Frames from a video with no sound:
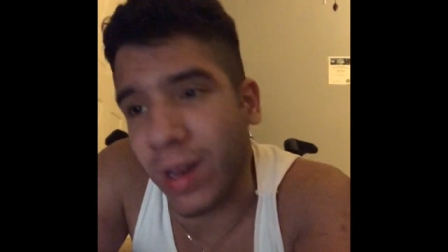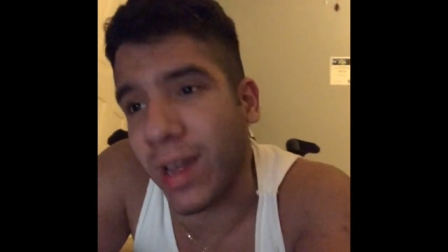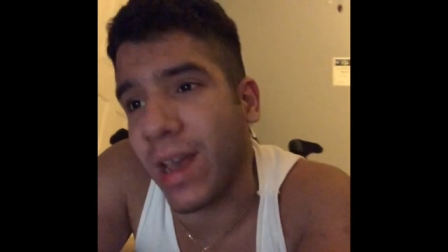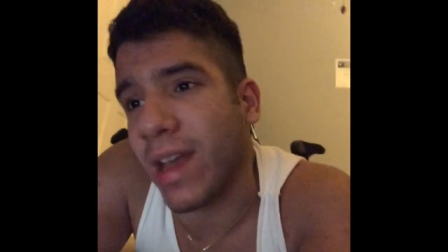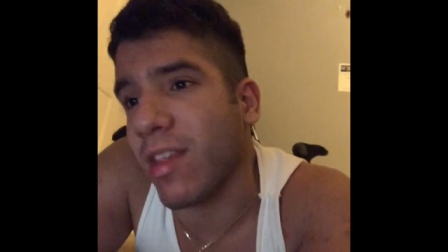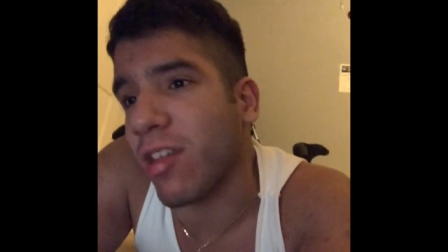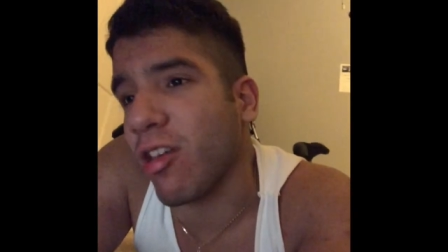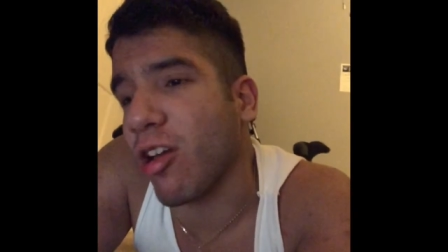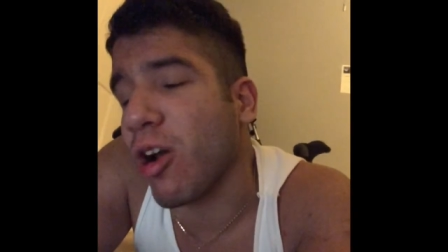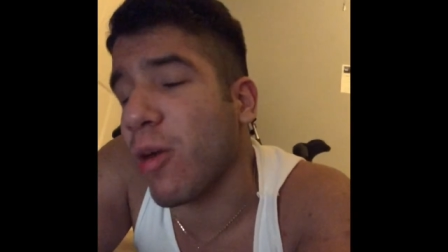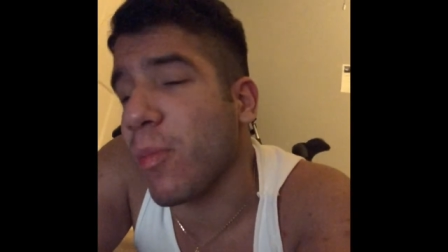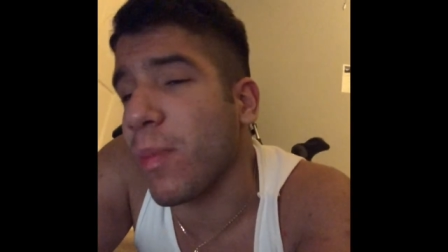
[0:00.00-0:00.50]

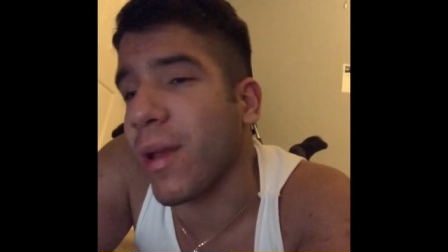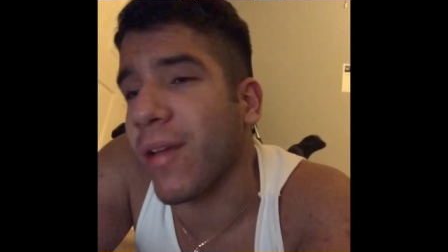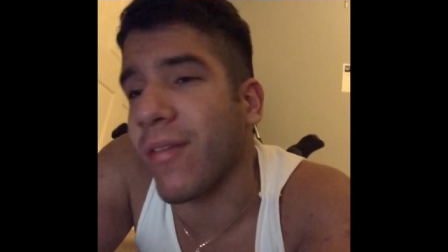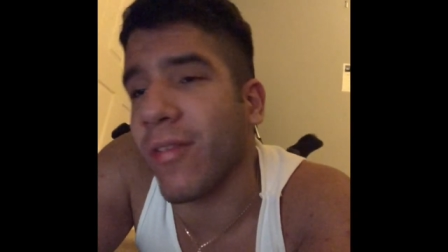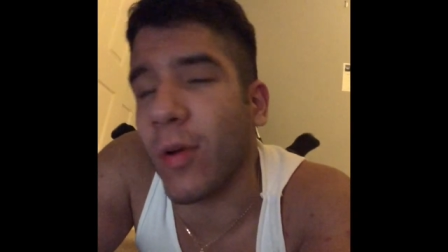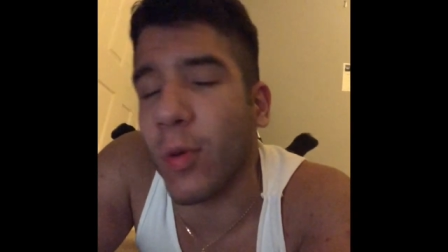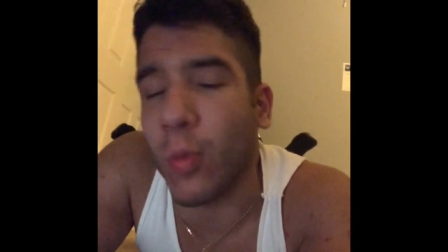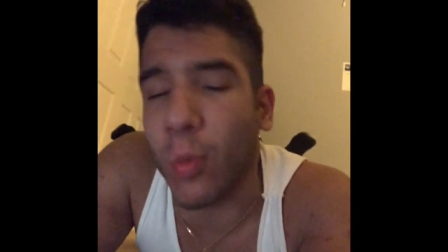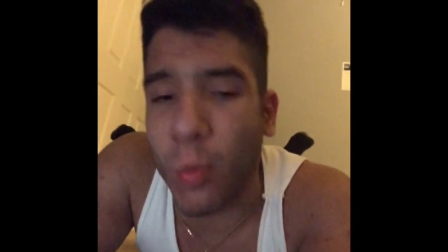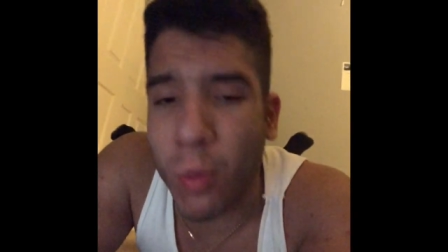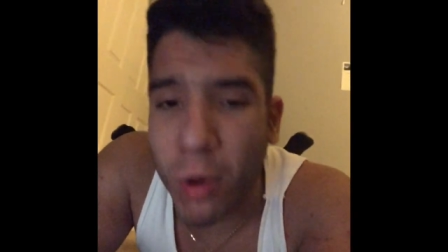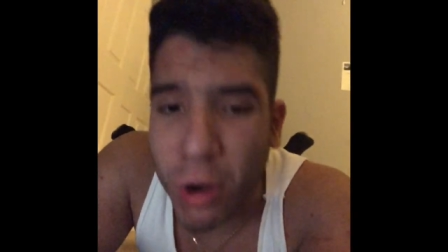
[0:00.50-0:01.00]
Guys, I hope you have
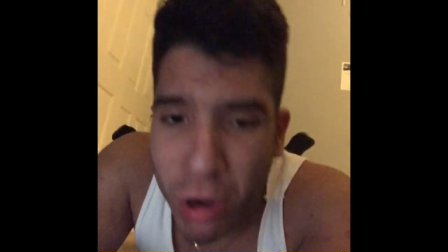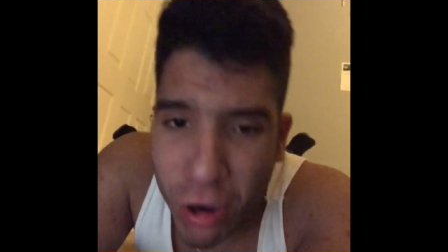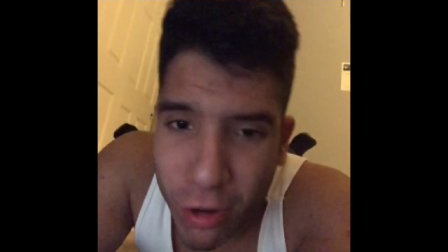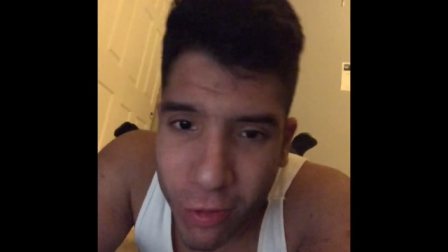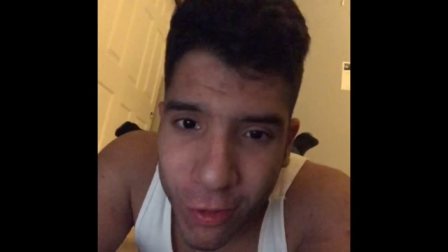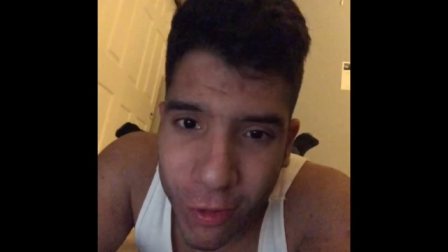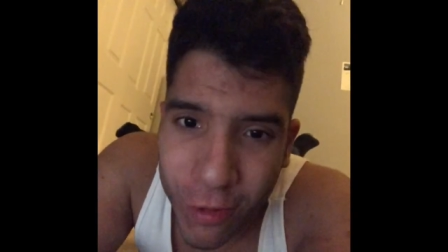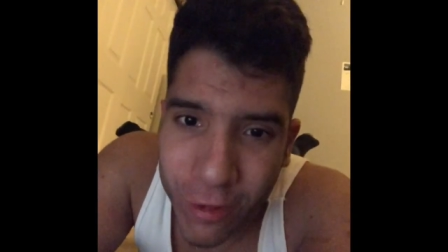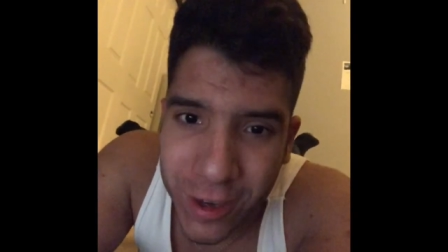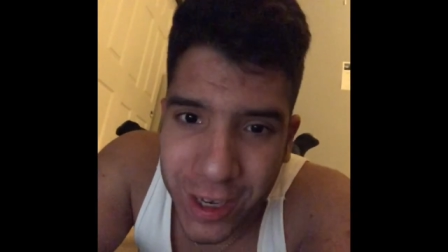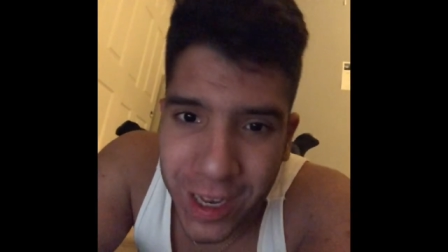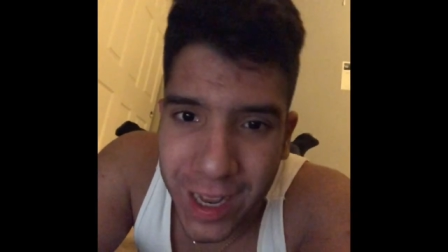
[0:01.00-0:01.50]
a
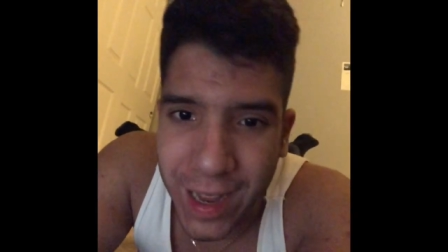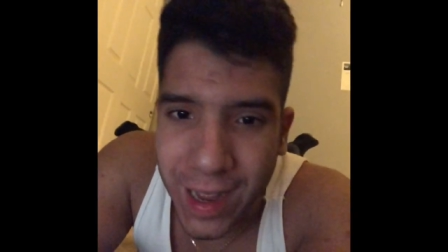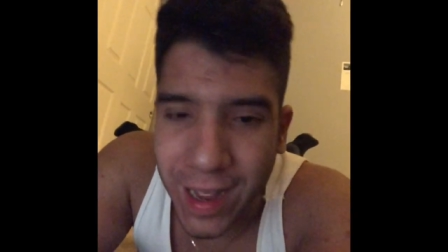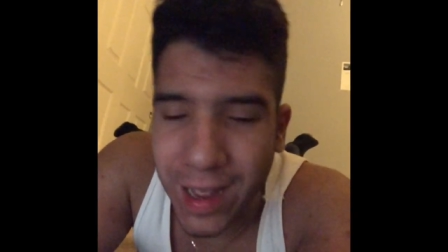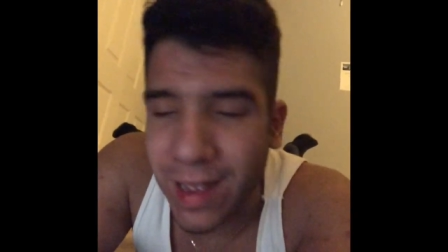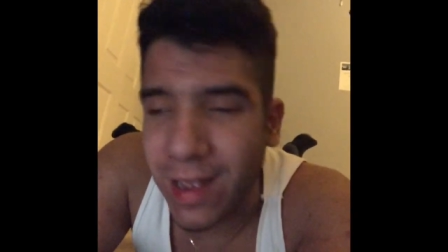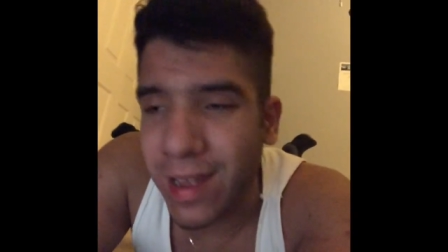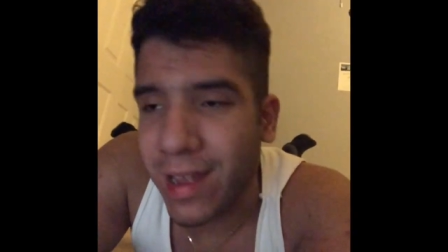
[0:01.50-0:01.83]
wonderful day,